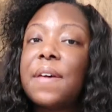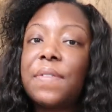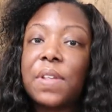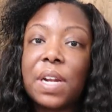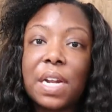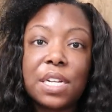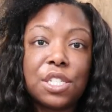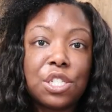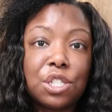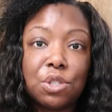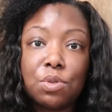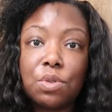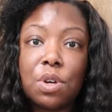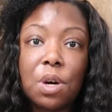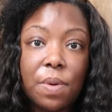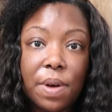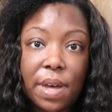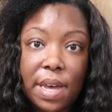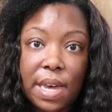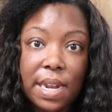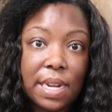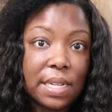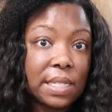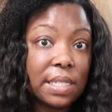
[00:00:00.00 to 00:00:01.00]
and then I do go
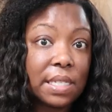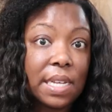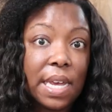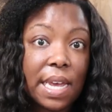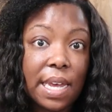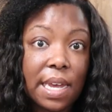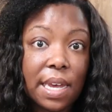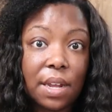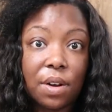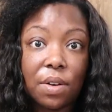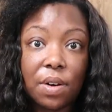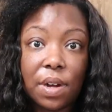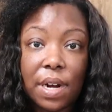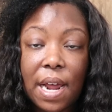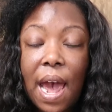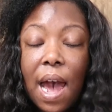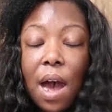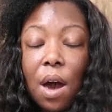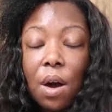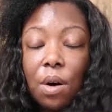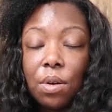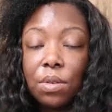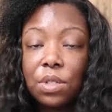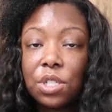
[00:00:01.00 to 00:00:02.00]
ahead and take it on
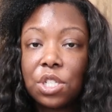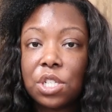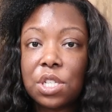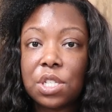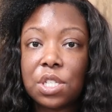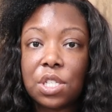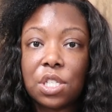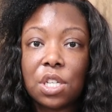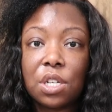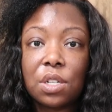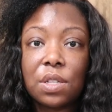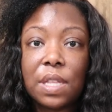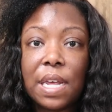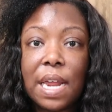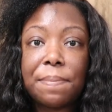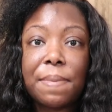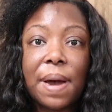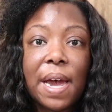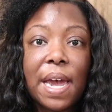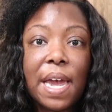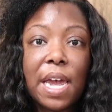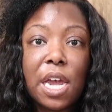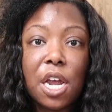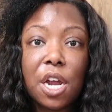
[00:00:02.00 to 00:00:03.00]
out just so that
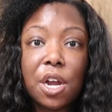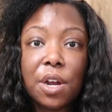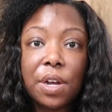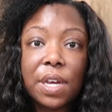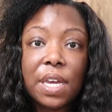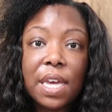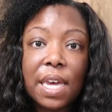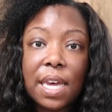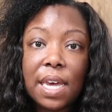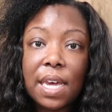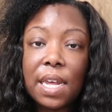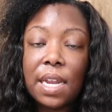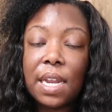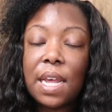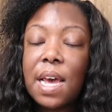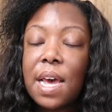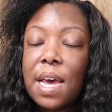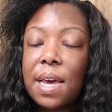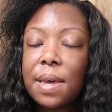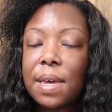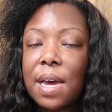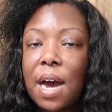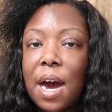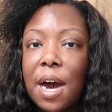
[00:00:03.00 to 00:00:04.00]
my hair
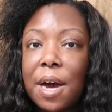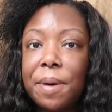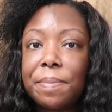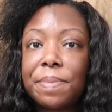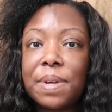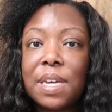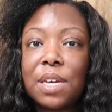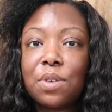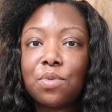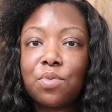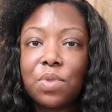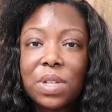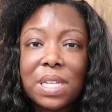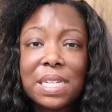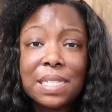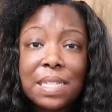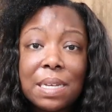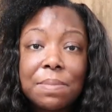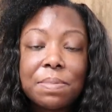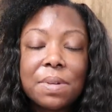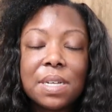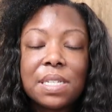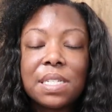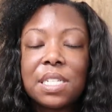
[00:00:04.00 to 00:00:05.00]
can um, get really
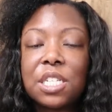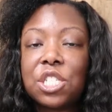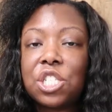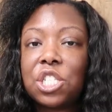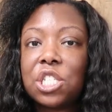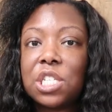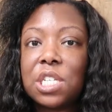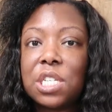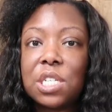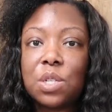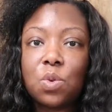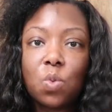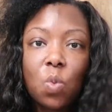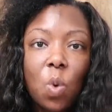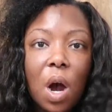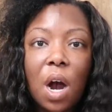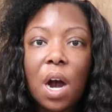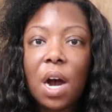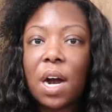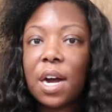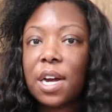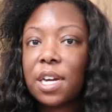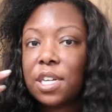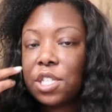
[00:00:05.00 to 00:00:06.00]
deep conditioned,
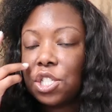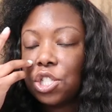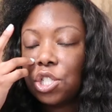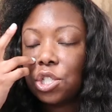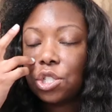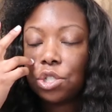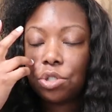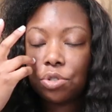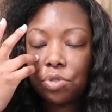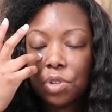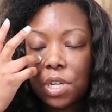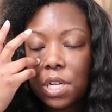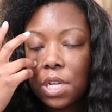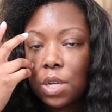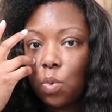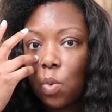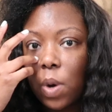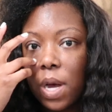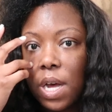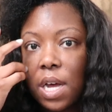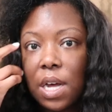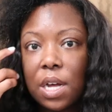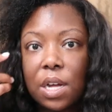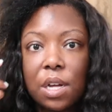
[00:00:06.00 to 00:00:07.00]
washed, treated
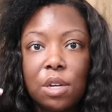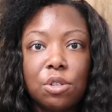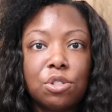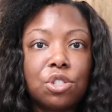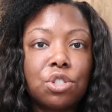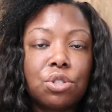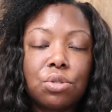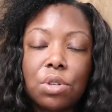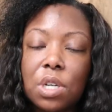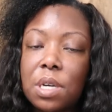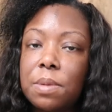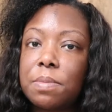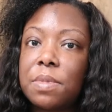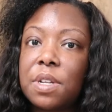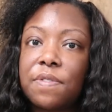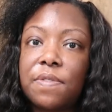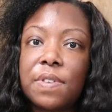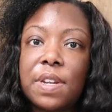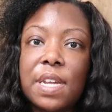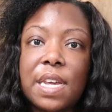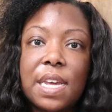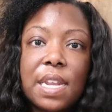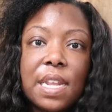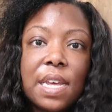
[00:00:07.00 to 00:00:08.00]
well, trimmed if
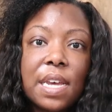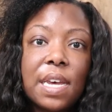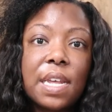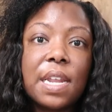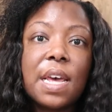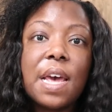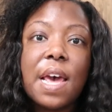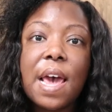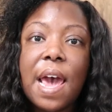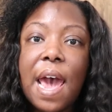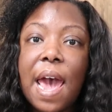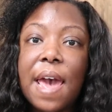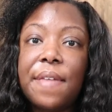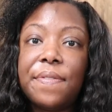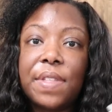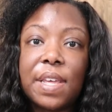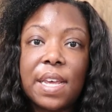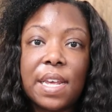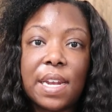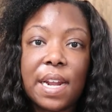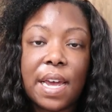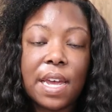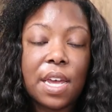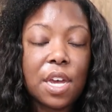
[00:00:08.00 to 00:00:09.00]
needed, and
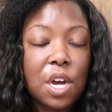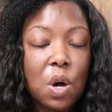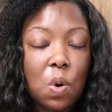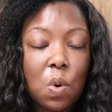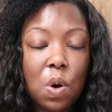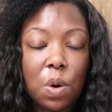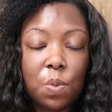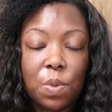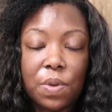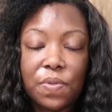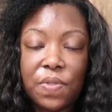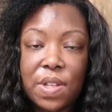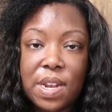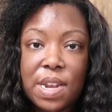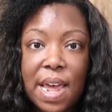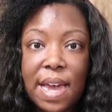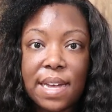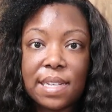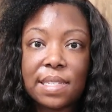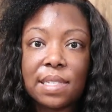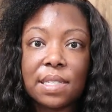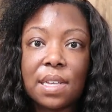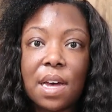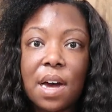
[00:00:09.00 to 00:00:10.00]
then I can go on with the
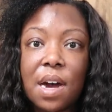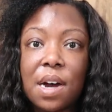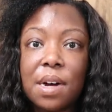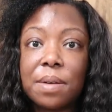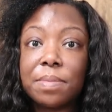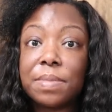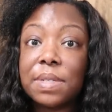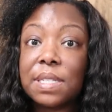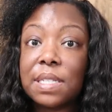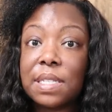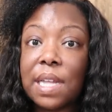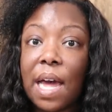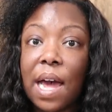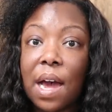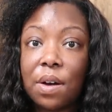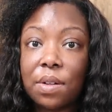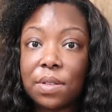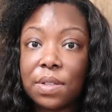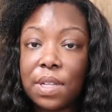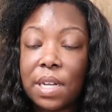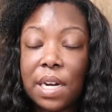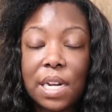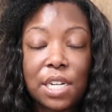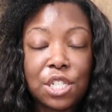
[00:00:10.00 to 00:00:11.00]
next um, style
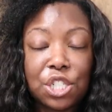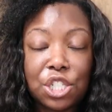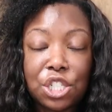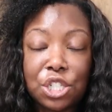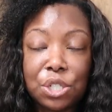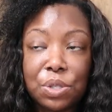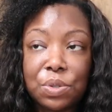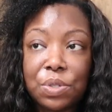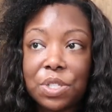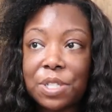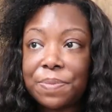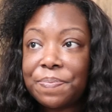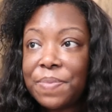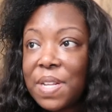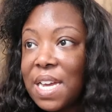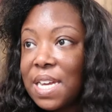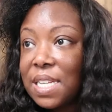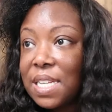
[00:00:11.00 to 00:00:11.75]
that I choose.